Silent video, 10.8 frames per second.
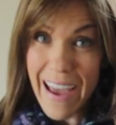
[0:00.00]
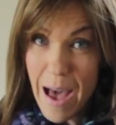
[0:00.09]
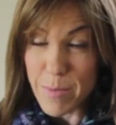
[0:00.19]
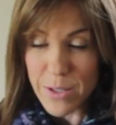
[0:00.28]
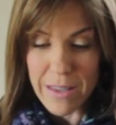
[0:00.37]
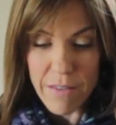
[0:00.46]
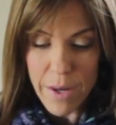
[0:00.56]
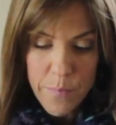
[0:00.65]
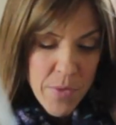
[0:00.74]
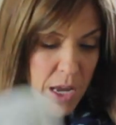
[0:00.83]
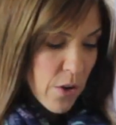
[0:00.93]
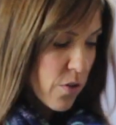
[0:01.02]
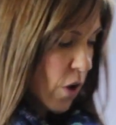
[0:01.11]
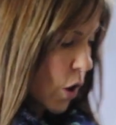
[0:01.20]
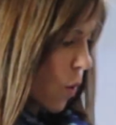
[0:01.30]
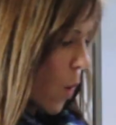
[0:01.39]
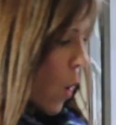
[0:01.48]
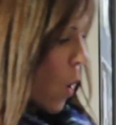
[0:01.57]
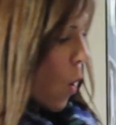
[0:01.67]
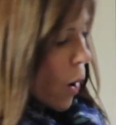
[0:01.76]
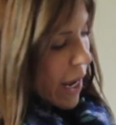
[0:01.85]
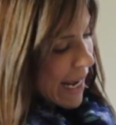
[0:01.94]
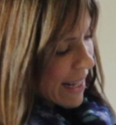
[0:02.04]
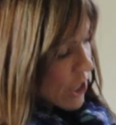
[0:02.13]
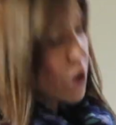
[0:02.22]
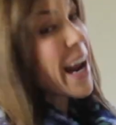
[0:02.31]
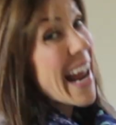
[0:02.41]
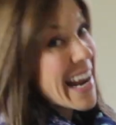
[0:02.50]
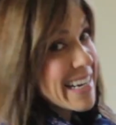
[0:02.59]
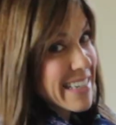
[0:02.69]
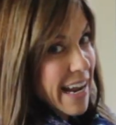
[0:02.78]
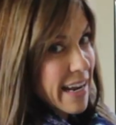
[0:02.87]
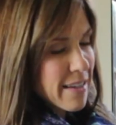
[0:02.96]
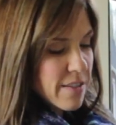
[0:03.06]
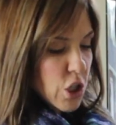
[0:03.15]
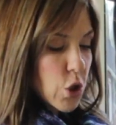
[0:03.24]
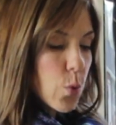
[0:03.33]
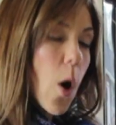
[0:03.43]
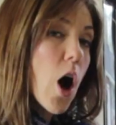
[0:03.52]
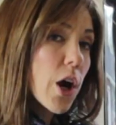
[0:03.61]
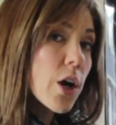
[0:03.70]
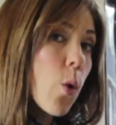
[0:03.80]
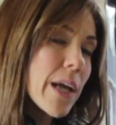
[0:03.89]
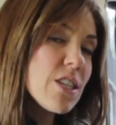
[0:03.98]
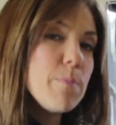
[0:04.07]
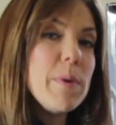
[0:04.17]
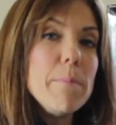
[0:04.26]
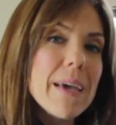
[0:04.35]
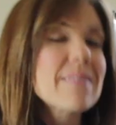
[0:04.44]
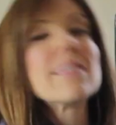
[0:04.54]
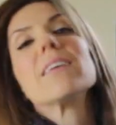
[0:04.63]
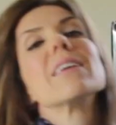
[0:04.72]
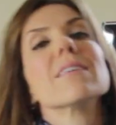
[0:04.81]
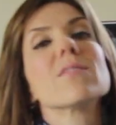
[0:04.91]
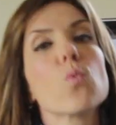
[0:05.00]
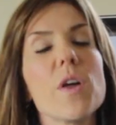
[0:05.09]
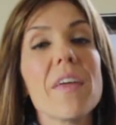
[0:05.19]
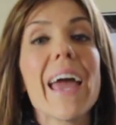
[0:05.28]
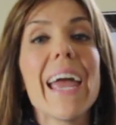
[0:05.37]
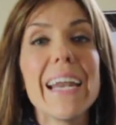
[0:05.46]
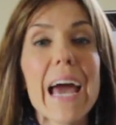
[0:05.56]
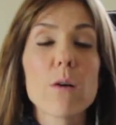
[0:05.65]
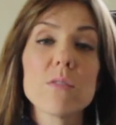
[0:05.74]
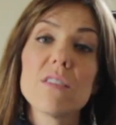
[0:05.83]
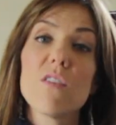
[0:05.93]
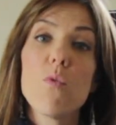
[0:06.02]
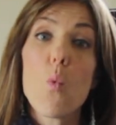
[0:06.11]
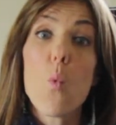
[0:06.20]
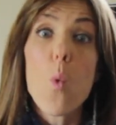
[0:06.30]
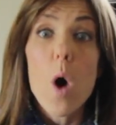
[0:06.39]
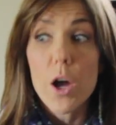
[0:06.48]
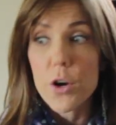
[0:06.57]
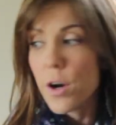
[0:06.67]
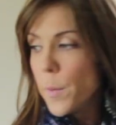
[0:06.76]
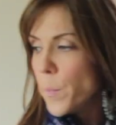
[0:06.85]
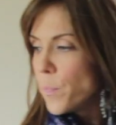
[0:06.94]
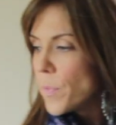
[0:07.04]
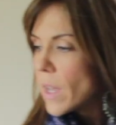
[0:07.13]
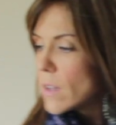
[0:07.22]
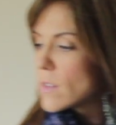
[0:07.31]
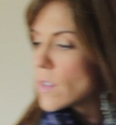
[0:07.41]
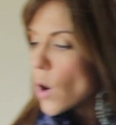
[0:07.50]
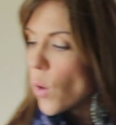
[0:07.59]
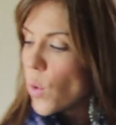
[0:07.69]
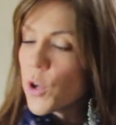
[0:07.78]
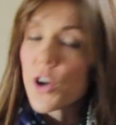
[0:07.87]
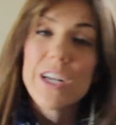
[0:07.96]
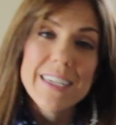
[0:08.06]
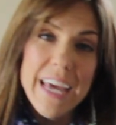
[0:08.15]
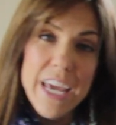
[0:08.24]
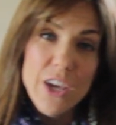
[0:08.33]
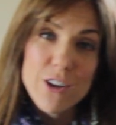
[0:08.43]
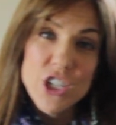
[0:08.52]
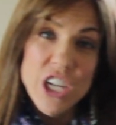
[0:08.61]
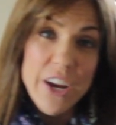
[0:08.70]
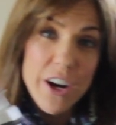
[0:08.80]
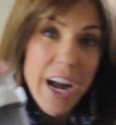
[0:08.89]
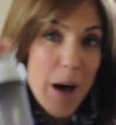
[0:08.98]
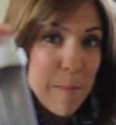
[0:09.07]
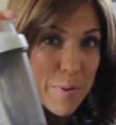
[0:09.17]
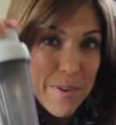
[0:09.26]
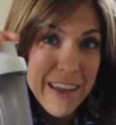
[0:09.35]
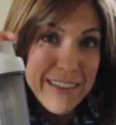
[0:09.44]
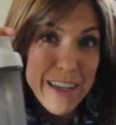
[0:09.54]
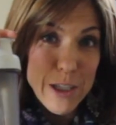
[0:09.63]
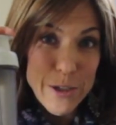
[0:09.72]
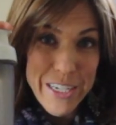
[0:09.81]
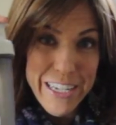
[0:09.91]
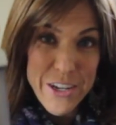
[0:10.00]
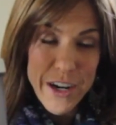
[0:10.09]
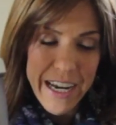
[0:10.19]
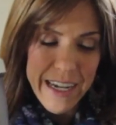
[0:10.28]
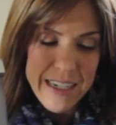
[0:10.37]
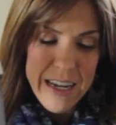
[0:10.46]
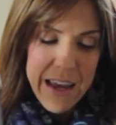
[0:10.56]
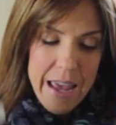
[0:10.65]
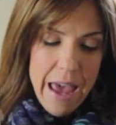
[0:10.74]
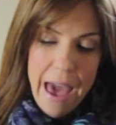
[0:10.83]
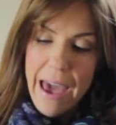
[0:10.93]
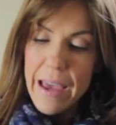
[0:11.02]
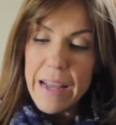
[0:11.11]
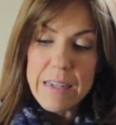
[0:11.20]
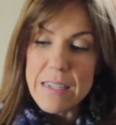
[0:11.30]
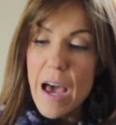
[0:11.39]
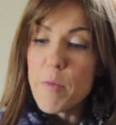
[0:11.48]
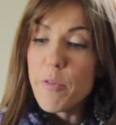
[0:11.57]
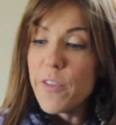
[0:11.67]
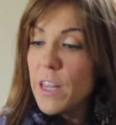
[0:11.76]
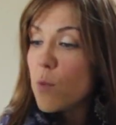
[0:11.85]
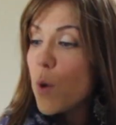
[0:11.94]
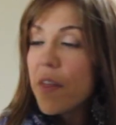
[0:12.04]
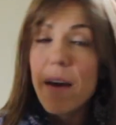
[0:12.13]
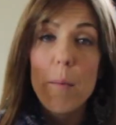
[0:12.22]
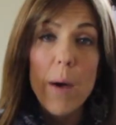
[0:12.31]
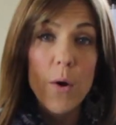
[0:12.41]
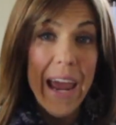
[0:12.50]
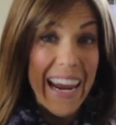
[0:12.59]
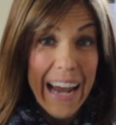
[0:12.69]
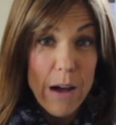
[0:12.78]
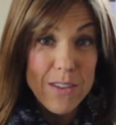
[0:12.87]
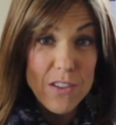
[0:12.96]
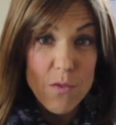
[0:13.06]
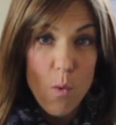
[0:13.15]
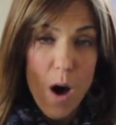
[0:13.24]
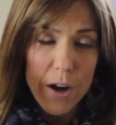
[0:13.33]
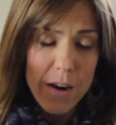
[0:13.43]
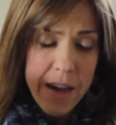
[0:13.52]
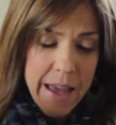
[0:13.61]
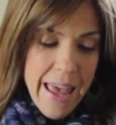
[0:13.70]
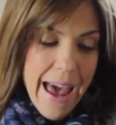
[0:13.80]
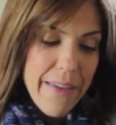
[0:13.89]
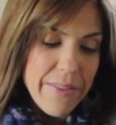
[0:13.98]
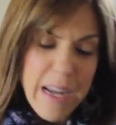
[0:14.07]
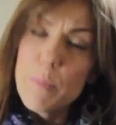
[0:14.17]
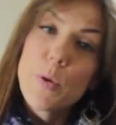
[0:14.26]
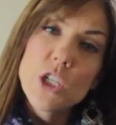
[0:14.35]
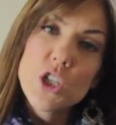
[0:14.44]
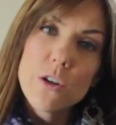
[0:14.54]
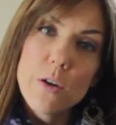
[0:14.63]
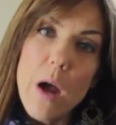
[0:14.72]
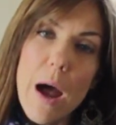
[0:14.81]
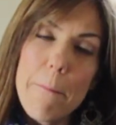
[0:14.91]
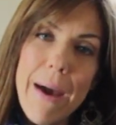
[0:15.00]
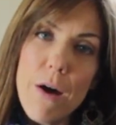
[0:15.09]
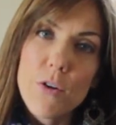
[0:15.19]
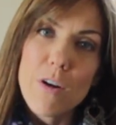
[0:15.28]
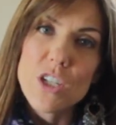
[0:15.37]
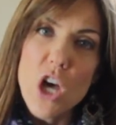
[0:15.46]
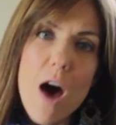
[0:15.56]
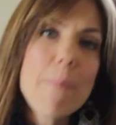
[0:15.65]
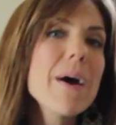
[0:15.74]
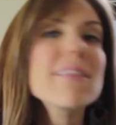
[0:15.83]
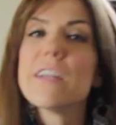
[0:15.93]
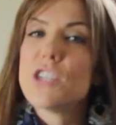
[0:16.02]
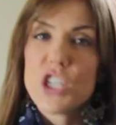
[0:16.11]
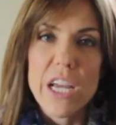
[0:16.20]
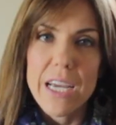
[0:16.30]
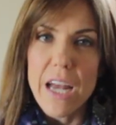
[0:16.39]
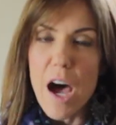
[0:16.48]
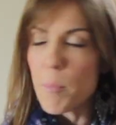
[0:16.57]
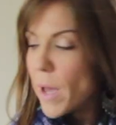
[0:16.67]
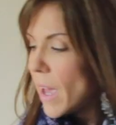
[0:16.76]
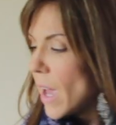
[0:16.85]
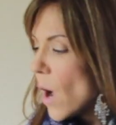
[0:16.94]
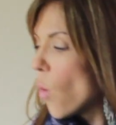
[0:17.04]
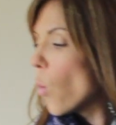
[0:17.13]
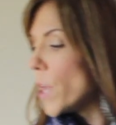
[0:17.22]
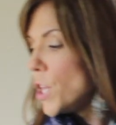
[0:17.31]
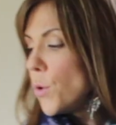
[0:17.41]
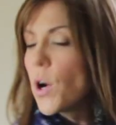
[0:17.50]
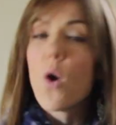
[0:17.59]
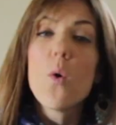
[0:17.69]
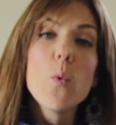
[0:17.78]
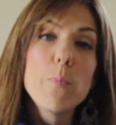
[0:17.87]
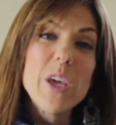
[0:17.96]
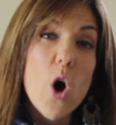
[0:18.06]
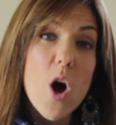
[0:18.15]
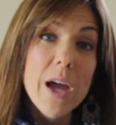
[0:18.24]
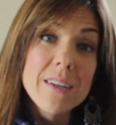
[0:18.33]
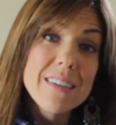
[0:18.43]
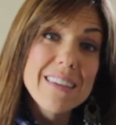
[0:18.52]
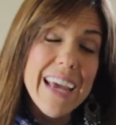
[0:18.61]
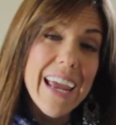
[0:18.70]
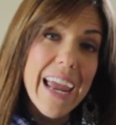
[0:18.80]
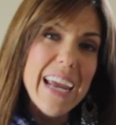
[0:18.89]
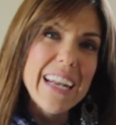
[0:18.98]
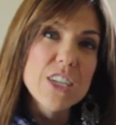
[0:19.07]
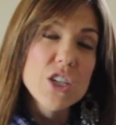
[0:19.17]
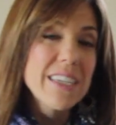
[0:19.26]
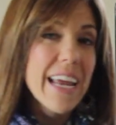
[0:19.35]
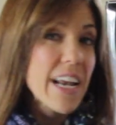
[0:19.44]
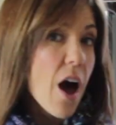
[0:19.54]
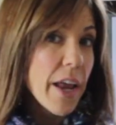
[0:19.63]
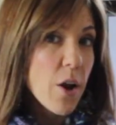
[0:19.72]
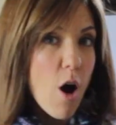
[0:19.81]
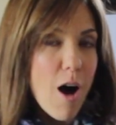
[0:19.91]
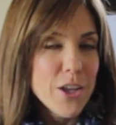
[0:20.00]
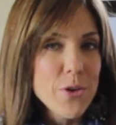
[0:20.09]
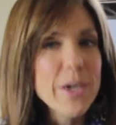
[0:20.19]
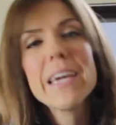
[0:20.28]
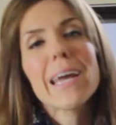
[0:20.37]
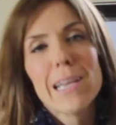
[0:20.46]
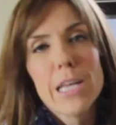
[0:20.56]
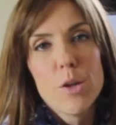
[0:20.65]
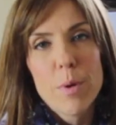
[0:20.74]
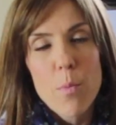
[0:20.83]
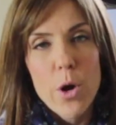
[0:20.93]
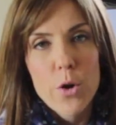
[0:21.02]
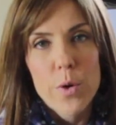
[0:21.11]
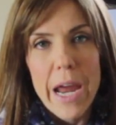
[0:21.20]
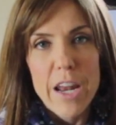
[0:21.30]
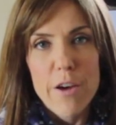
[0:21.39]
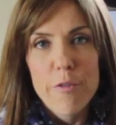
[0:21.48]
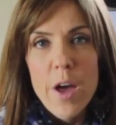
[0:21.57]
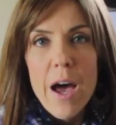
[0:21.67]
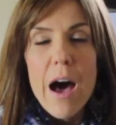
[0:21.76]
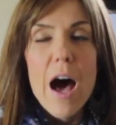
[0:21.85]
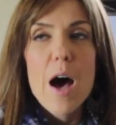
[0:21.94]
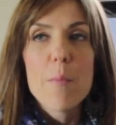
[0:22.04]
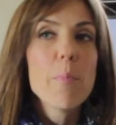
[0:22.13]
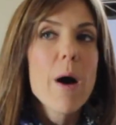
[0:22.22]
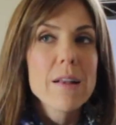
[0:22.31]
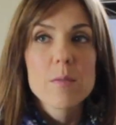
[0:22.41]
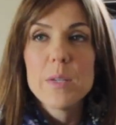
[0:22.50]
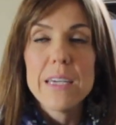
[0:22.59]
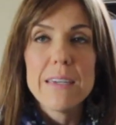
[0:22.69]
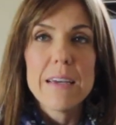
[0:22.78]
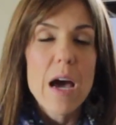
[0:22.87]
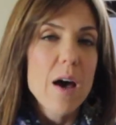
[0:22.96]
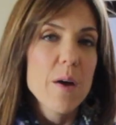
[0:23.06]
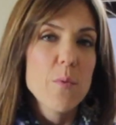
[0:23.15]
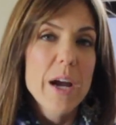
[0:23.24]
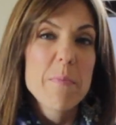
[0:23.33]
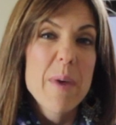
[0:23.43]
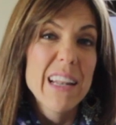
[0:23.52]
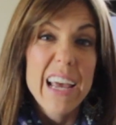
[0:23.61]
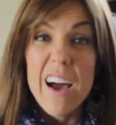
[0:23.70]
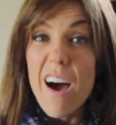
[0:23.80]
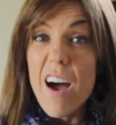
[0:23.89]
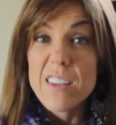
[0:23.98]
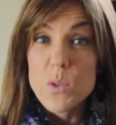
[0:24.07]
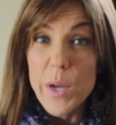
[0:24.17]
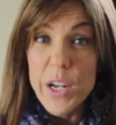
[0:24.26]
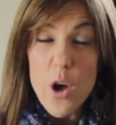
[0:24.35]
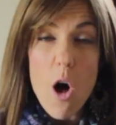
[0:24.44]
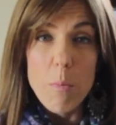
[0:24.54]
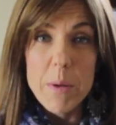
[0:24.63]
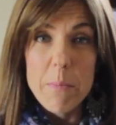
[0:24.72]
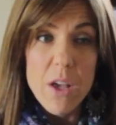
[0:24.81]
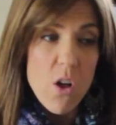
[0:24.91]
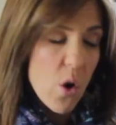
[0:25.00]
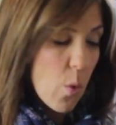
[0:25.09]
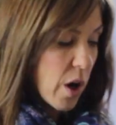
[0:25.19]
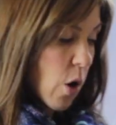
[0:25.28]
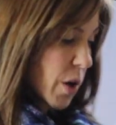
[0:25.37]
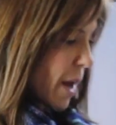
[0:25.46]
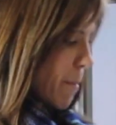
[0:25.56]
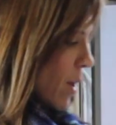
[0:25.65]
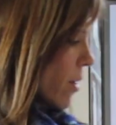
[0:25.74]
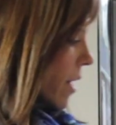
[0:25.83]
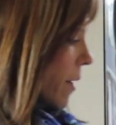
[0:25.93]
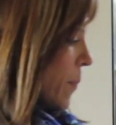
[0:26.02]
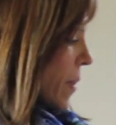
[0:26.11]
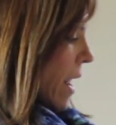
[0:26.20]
I absolutely love it. So in your 8 days, you are going to be mixing this with 8 ounces of water. So you're going to take your shaker cup that's included in your kit and fill it with about 8 ounces of water, and then put your powder on top and then shake it up. When you go beyond day 8 into day 9 on, you can get a little bit more creative. Possibly I recommend like unsweetened almond milk or coconut milk.